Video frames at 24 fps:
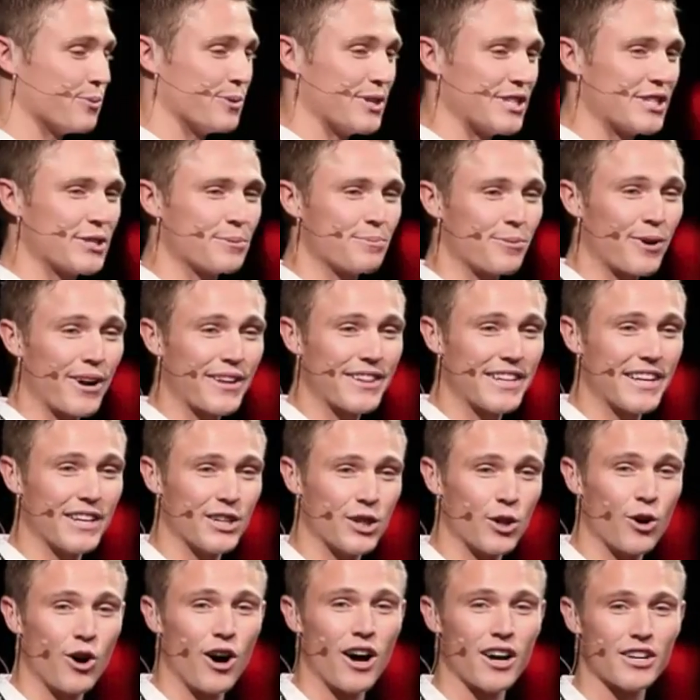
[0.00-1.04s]
we spread the
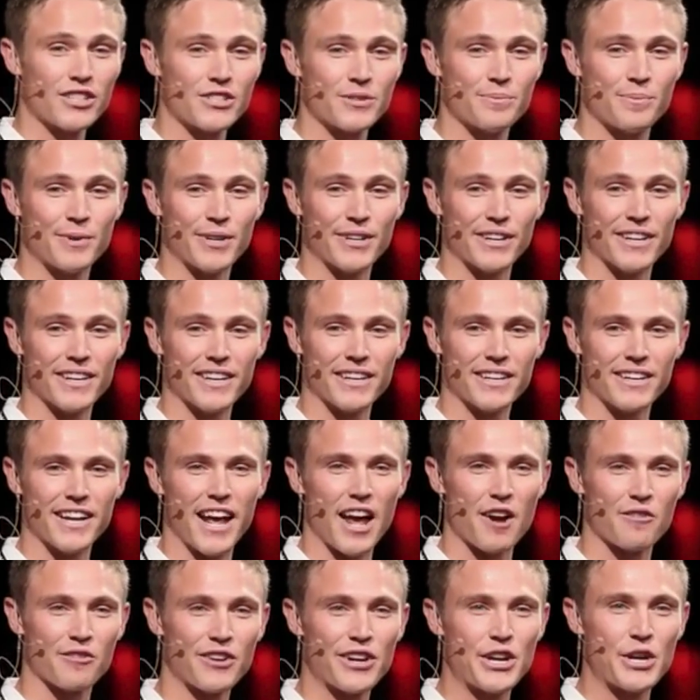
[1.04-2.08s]
Aloha spirit to
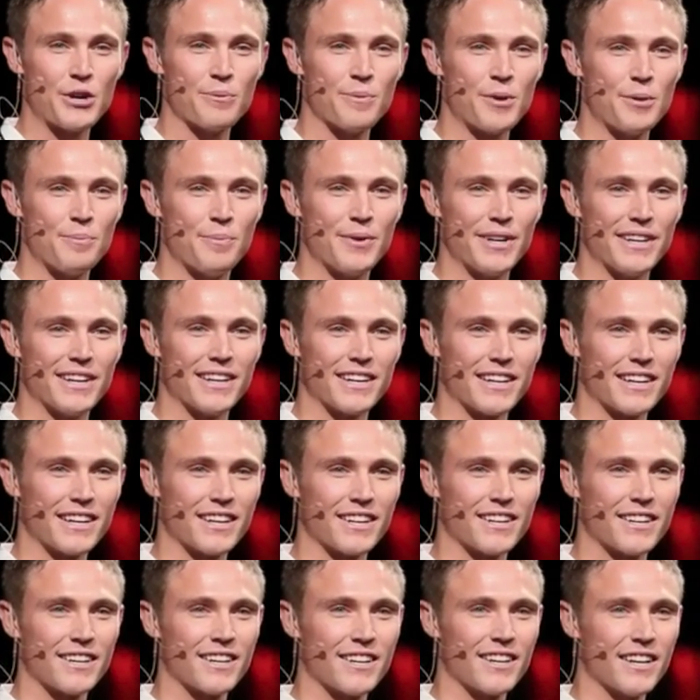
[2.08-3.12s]
every human being,
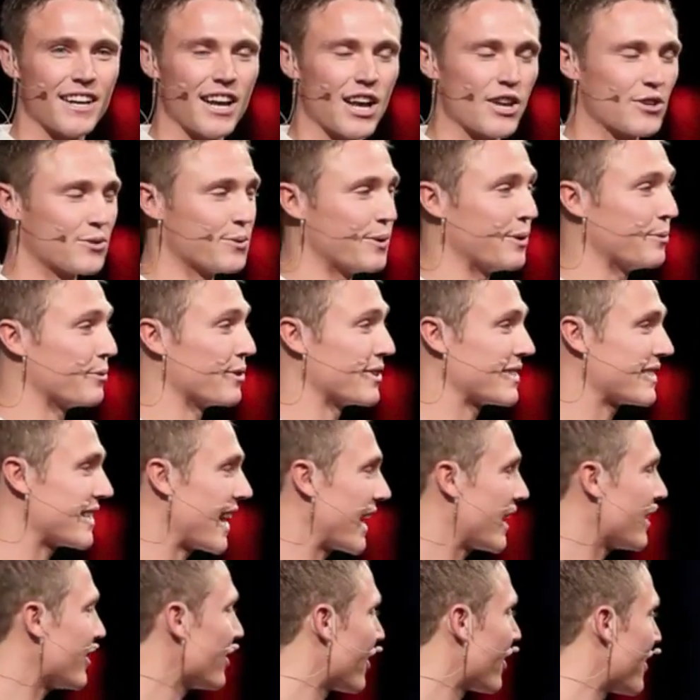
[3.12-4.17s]
as we
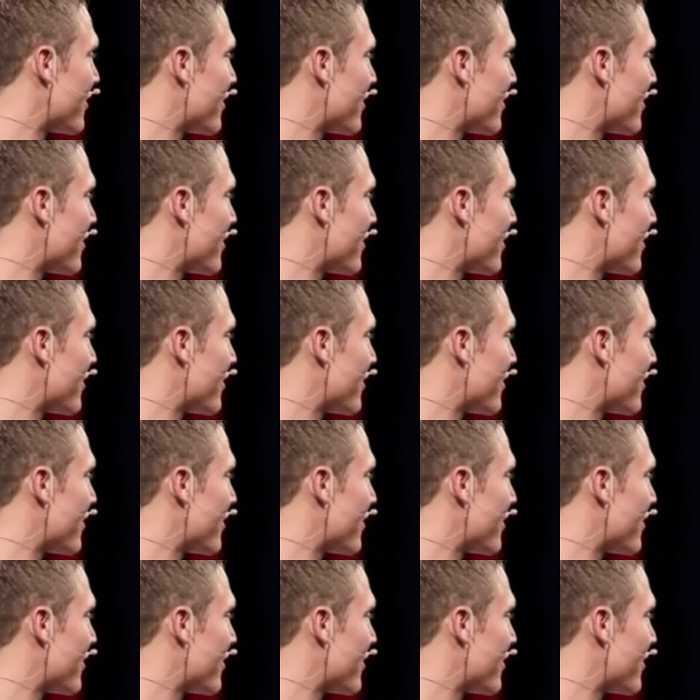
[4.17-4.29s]
recycle our